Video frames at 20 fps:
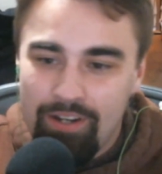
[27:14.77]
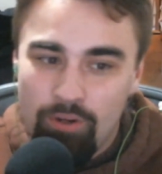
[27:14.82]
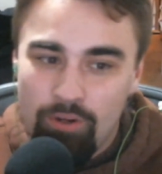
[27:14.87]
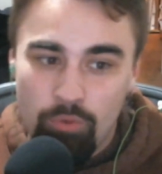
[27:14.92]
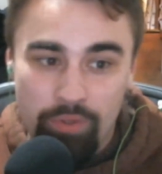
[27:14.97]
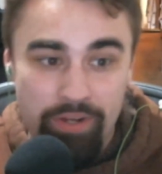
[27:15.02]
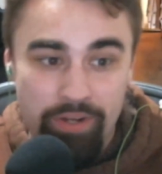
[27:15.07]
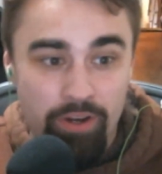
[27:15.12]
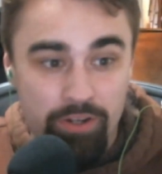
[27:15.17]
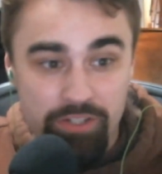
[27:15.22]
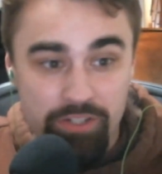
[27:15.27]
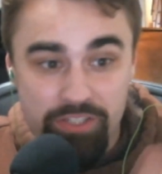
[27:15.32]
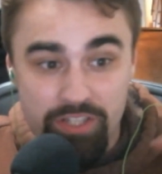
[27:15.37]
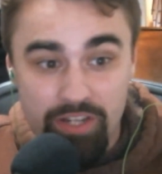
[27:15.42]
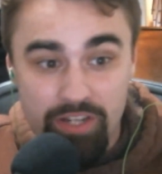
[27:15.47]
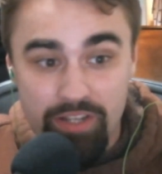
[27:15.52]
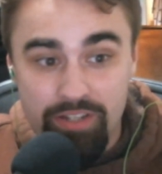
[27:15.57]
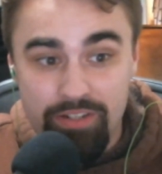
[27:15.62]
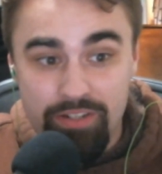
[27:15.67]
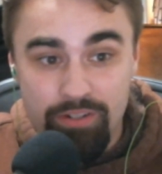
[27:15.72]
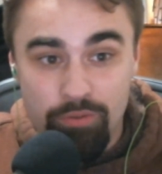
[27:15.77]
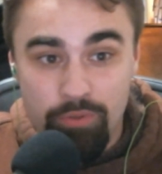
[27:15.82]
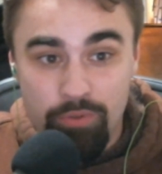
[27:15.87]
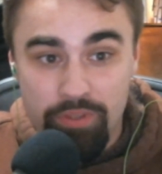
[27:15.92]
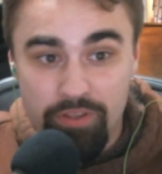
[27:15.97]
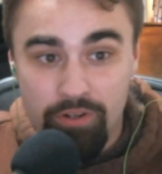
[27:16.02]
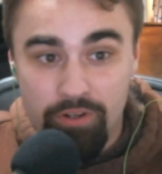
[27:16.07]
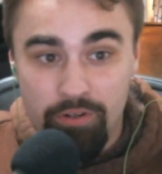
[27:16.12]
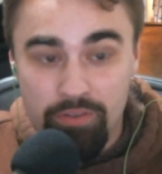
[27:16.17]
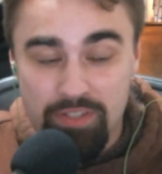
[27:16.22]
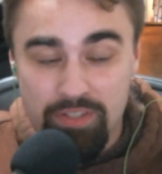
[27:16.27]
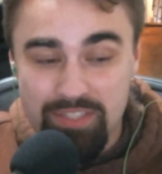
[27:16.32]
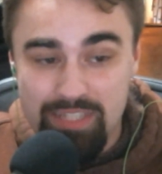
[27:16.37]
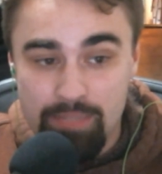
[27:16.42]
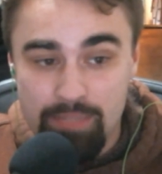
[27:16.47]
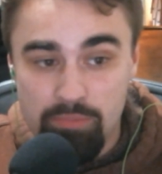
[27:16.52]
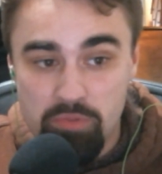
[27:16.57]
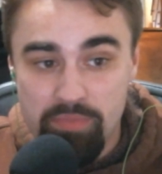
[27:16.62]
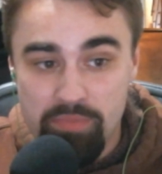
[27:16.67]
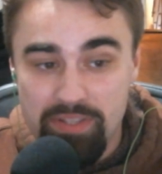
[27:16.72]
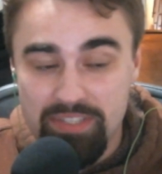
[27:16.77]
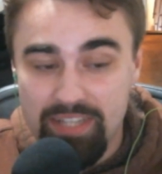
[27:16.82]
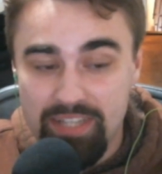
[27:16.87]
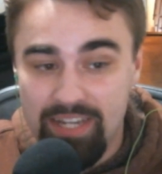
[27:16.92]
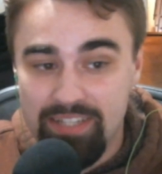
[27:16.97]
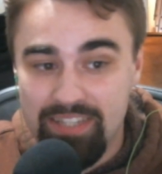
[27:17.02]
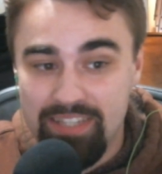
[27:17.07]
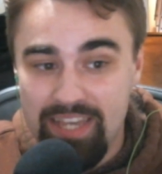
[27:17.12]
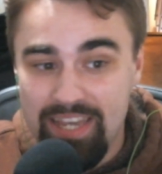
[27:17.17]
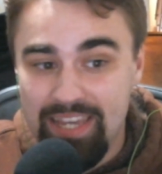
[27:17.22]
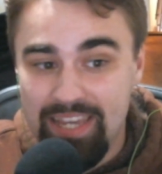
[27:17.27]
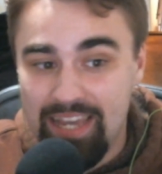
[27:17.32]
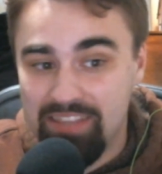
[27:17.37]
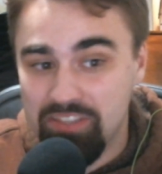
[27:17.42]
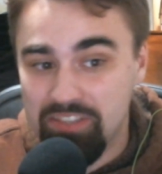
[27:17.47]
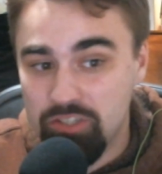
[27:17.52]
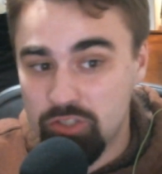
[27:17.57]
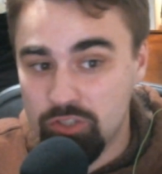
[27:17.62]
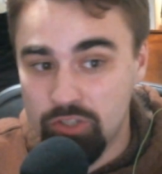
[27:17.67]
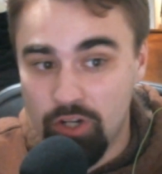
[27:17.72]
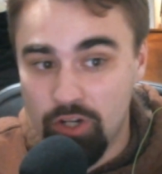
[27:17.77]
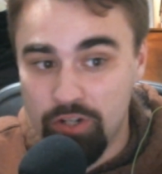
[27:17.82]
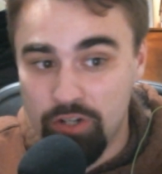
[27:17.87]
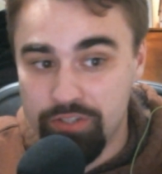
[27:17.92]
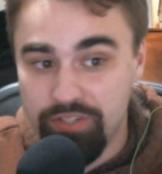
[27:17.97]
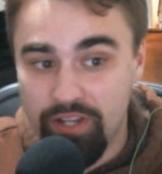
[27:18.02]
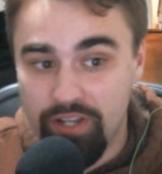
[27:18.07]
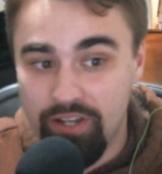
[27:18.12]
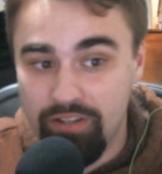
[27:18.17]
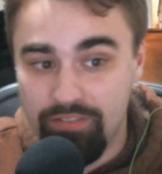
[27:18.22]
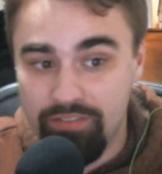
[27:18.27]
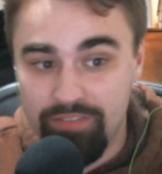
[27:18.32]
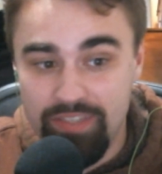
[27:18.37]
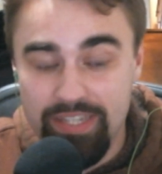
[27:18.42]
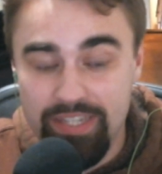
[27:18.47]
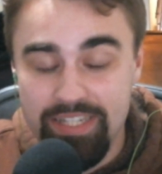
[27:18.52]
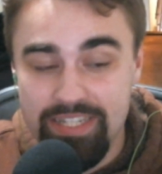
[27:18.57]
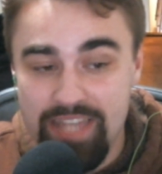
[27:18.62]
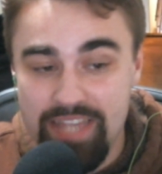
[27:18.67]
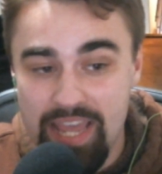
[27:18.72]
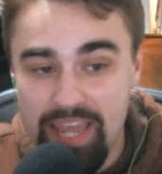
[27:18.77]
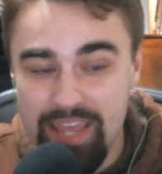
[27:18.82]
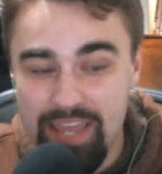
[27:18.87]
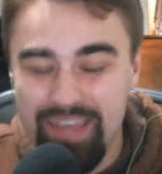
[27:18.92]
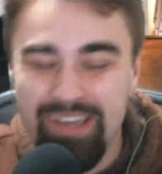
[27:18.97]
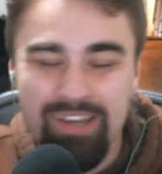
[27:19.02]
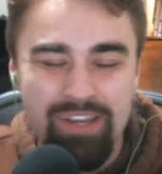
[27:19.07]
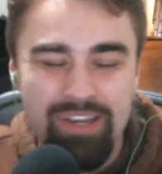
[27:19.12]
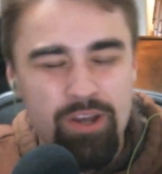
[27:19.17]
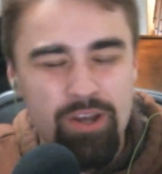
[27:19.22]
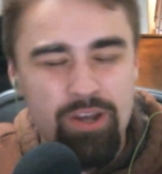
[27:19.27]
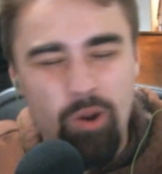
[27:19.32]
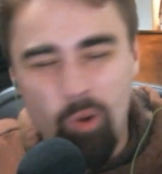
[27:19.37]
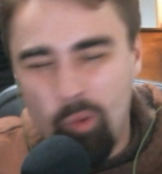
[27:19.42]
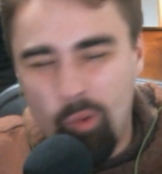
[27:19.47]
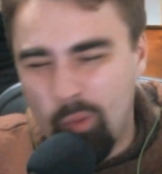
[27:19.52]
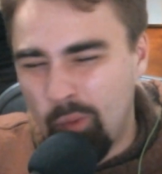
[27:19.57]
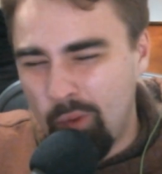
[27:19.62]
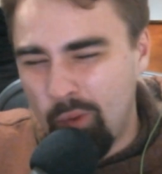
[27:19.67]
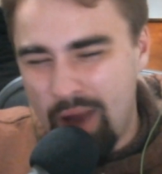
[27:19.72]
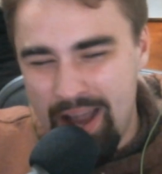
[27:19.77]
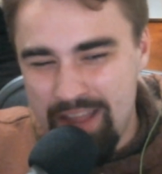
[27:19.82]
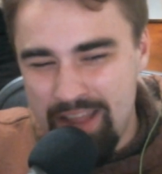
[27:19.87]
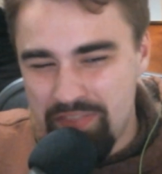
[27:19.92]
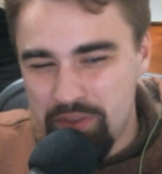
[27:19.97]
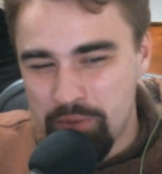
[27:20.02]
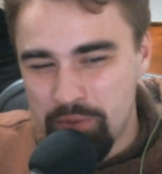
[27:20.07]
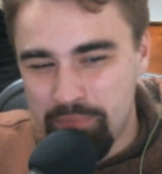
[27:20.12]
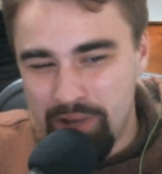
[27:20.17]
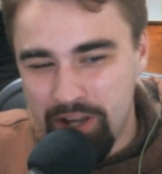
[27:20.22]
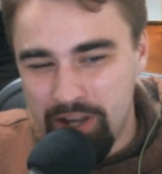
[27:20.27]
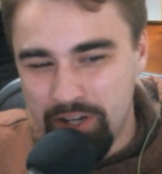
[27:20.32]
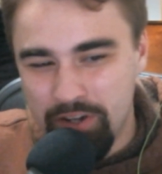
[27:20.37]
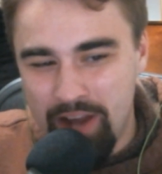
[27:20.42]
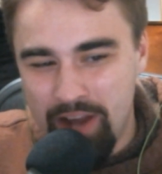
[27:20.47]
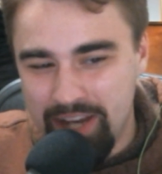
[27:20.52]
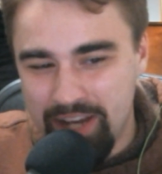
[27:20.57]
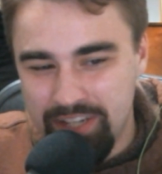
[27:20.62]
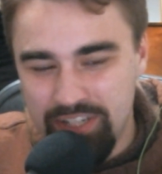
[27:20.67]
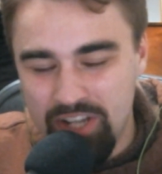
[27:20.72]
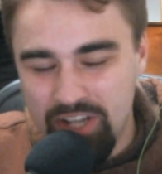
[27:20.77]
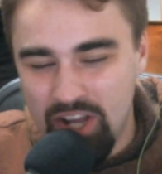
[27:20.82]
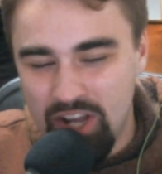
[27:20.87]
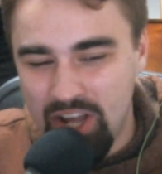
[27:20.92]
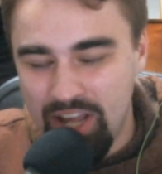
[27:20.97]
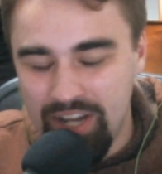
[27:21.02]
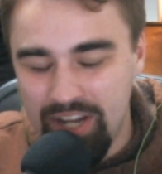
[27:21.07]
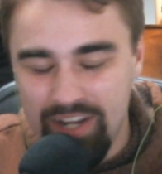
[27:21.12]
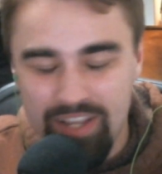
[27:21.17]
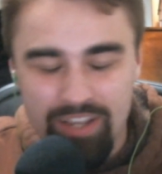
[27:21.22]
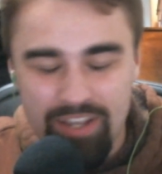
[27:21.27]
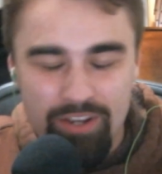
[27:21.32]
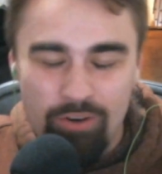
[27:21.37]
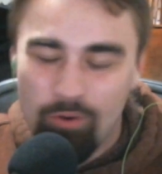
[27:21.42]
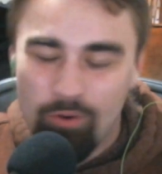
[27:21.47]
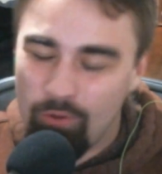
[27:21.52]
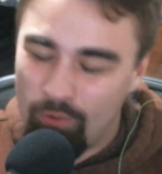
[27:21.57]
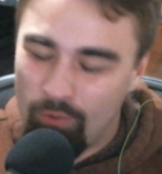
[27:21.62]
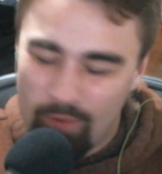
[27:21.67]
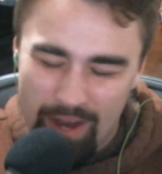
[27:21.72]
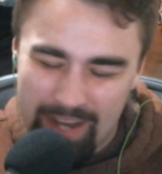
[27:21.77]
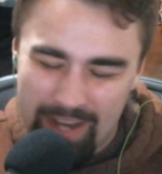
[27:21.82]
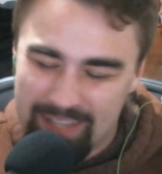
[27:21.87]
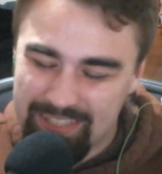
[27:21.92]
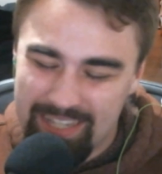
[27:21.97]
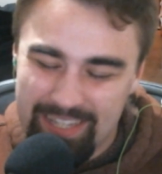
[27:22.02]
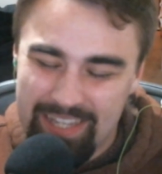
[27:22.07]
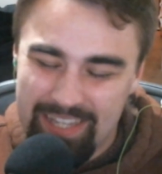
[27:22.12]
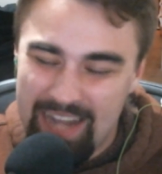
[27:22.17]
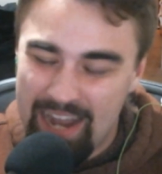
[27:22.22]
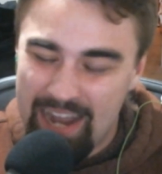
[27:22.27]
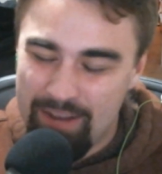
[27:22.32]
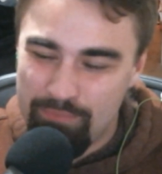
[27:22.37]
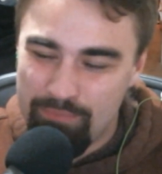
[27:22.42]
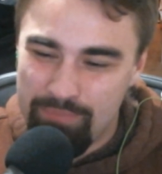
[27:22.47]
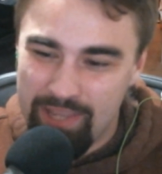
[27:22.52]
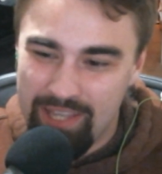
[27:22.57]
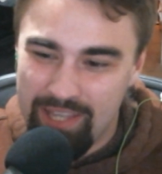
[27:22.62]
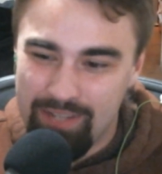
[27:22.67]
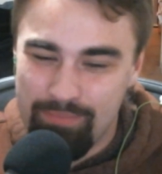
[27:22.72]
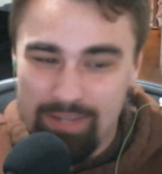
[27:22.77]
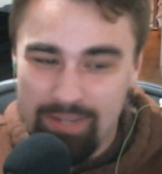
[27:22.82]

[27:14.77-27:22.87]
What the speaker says: We are done with all the supplements I take at the start of the day, right at the butt crack of dawn, right as I get out of bed.